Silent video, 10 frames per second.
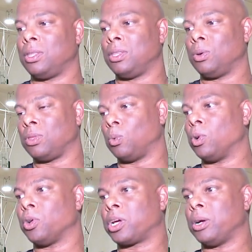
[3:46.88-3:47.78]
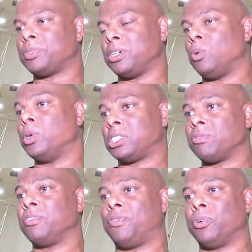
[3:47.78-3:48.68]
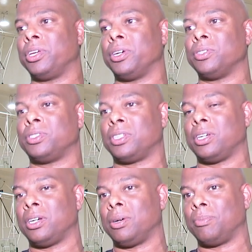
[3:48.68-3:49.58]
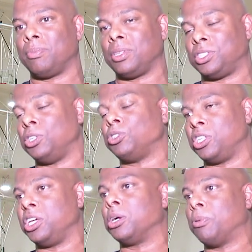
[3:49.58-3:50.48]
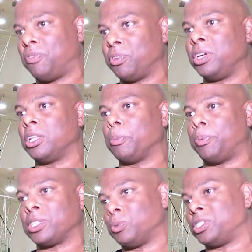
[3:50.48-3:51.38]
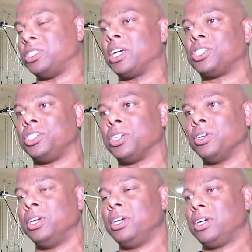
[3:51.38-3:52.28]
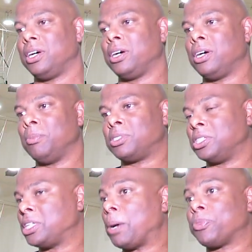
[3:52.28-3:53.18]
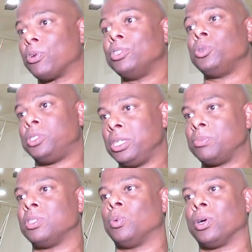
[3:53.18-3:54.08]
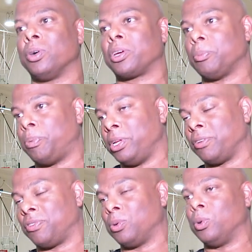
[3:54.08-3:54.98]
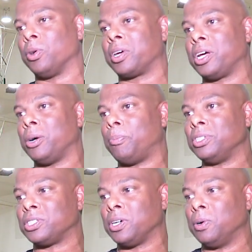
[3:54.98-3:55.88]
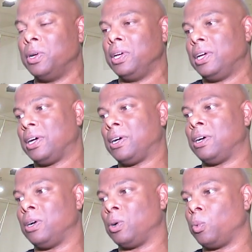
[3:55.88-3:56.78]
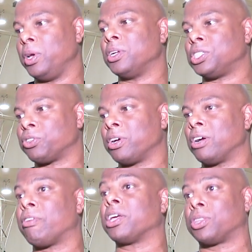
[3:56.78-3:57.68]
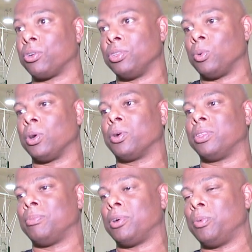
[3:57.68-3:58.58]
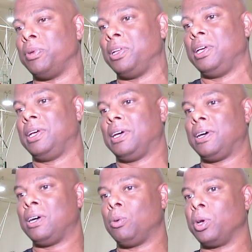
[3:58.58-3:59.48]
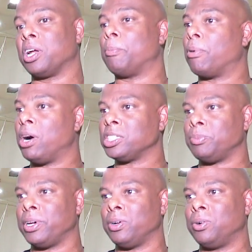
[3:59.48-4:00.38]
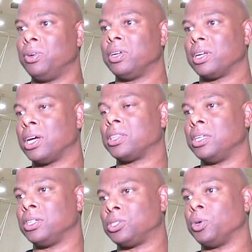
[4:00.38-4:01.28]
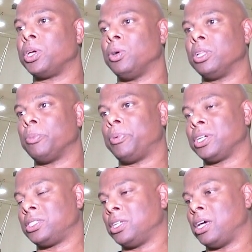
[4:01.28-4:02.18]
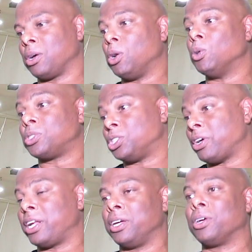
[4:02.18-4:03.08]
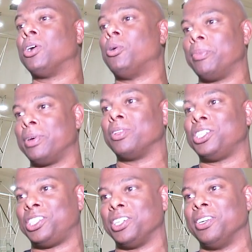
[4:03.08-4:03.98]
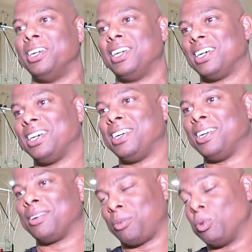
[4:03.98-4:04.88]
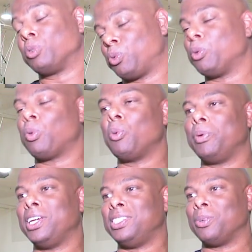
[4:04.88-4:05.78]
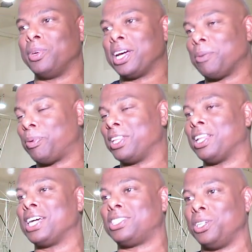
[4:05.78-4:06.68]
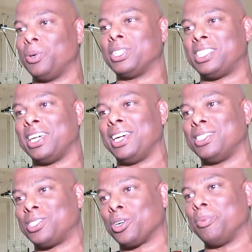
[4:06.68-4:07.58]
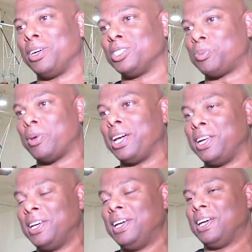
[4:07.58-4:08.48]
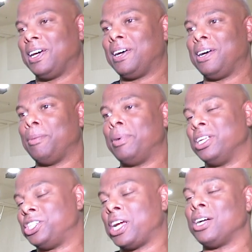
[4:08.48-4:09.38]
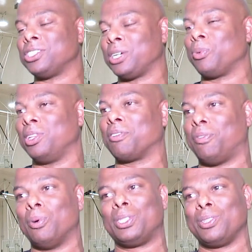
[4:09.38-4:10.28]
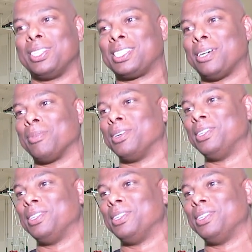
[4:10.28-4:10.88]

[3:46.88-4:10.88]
the, the, World Cup's held once every four years. Um, it's usually the year before the Olympics, which is next year. Um, it's the top 32 teams in the world competing for the World Cup. And so uh, we at Australia ranked third in the world at the moment. Uh, we got a bronze medal at the Tokyo Olympics, and our goal is to try to get a gold this year uh, which won't be easy when you got to play the likes of USA and Serbia and Spain, uh, but a challenge that we look forward to this summer.